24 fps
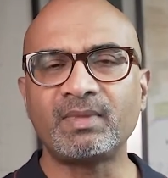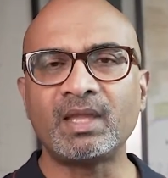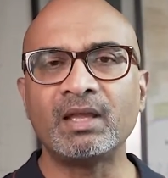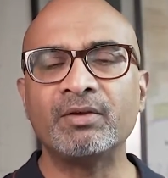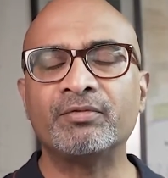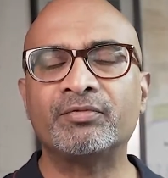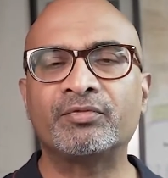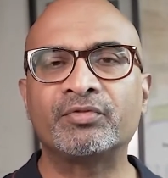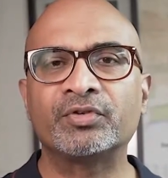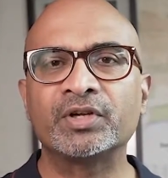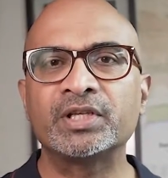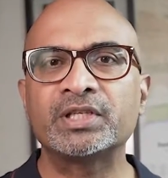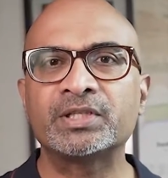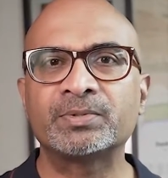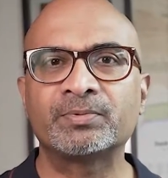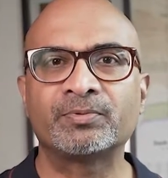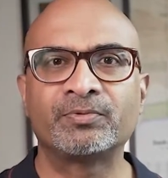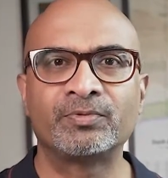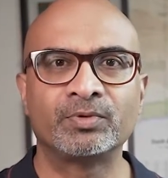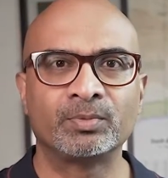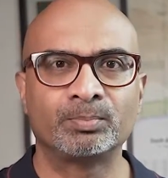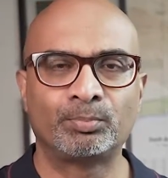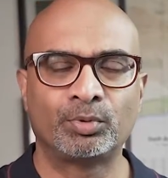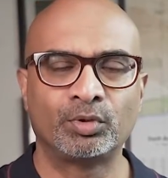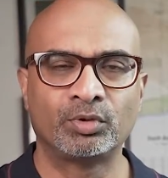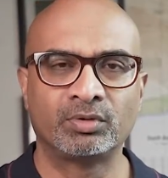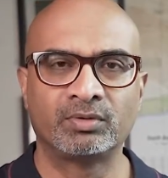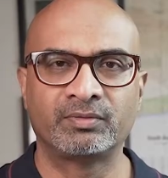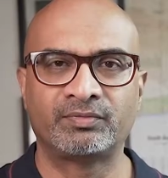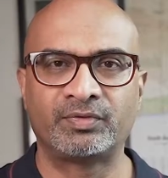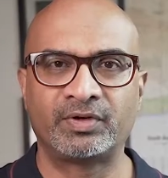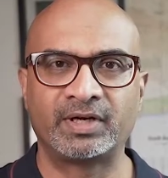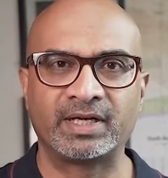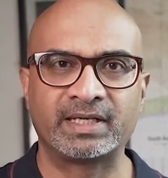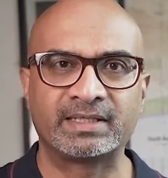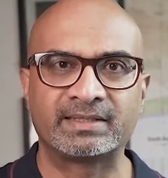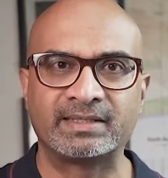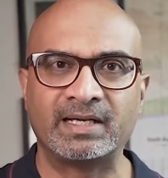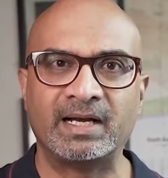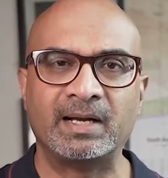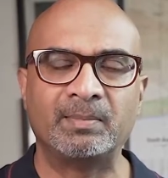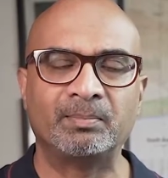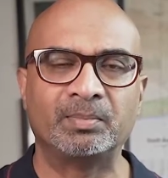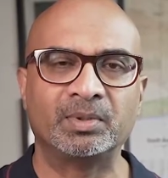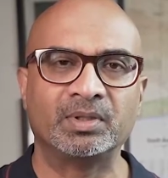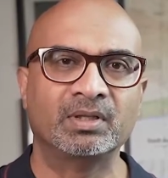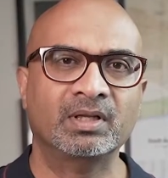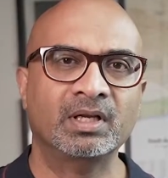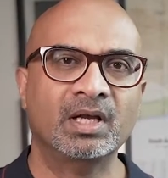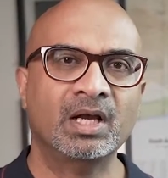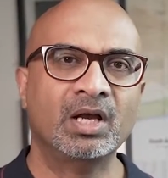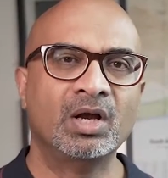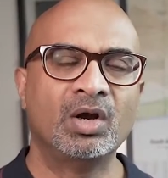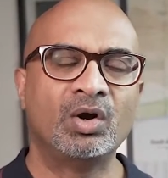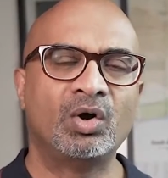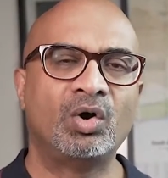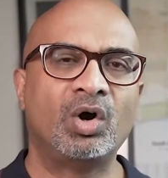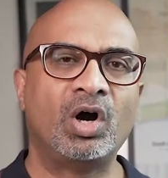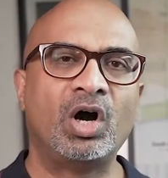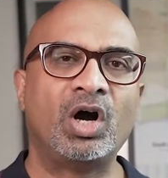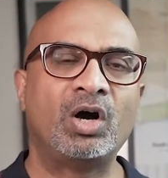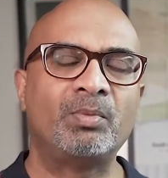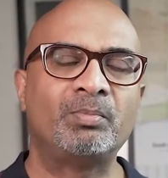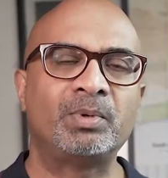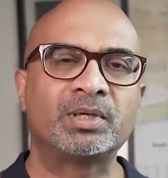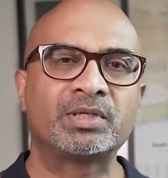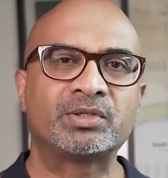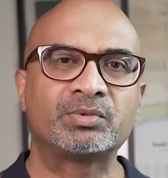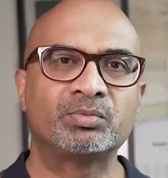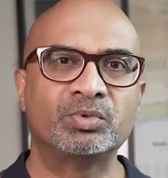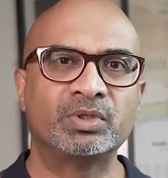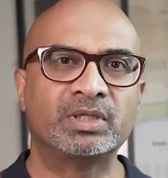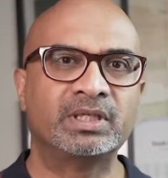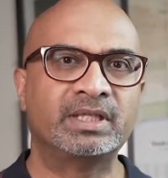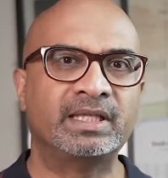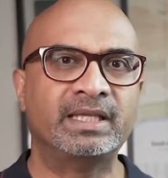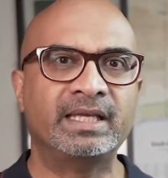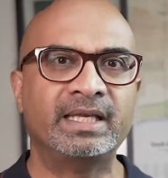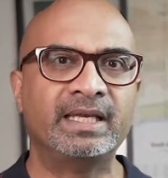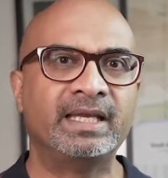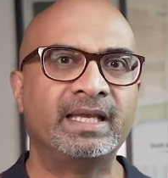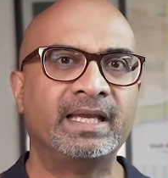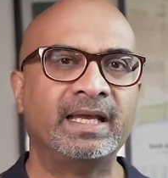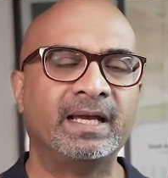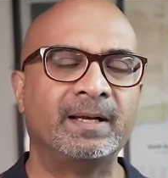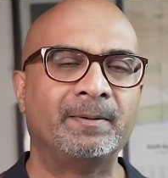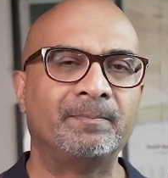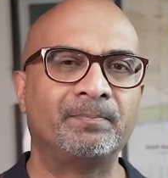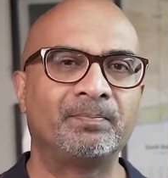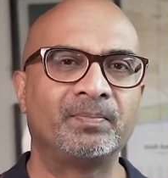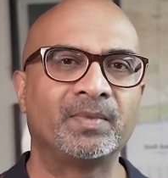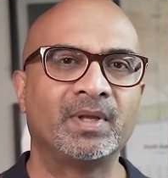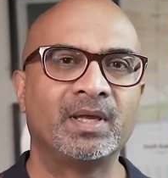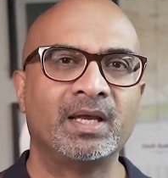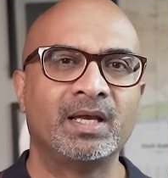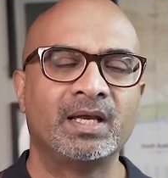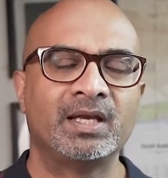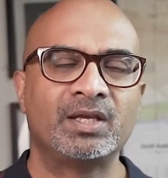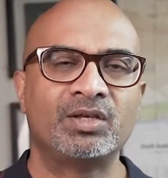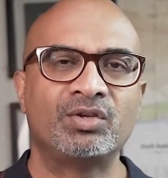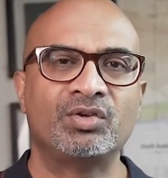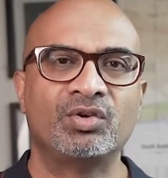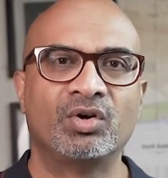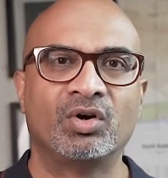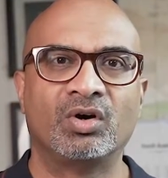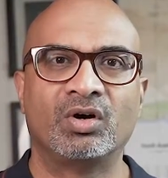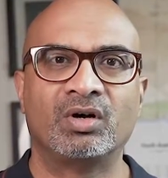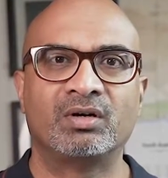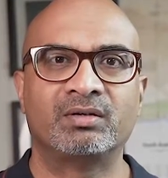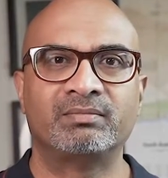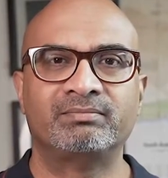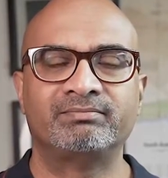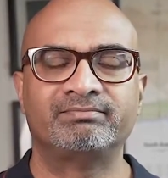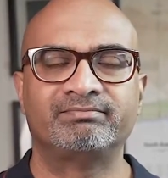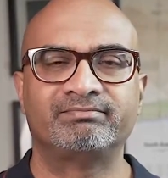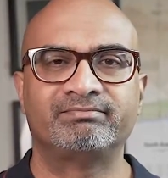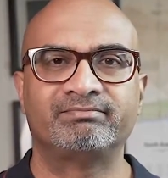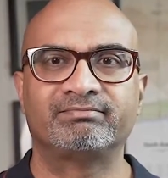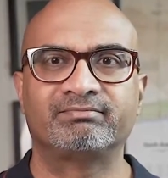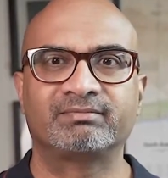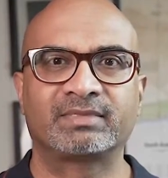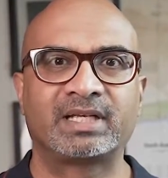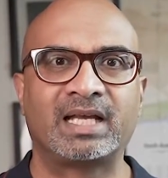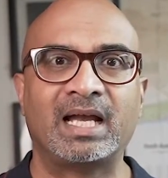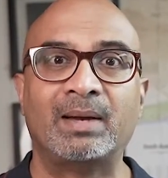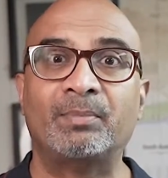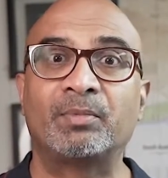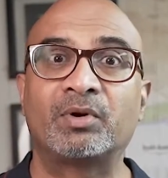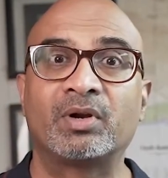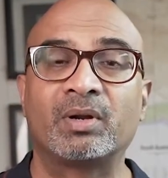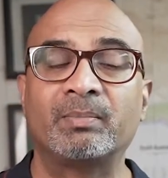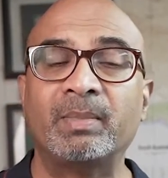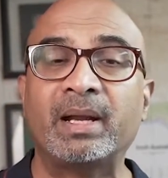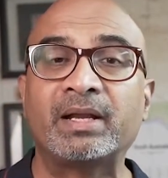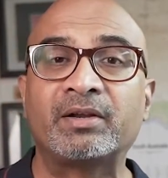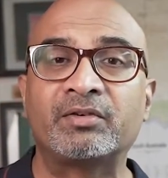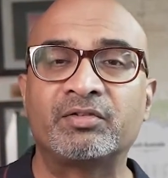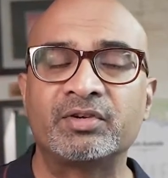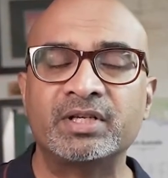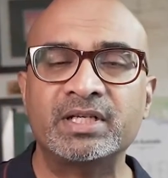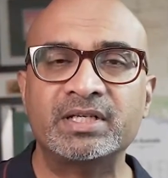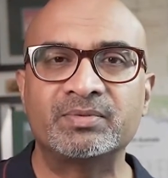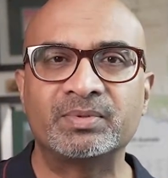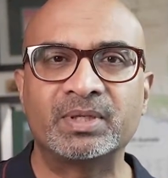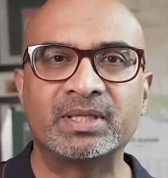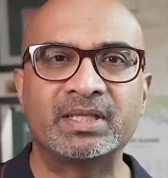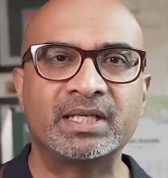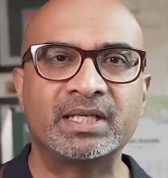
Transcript: fridge pull, for example, or how much would the your camera batteries when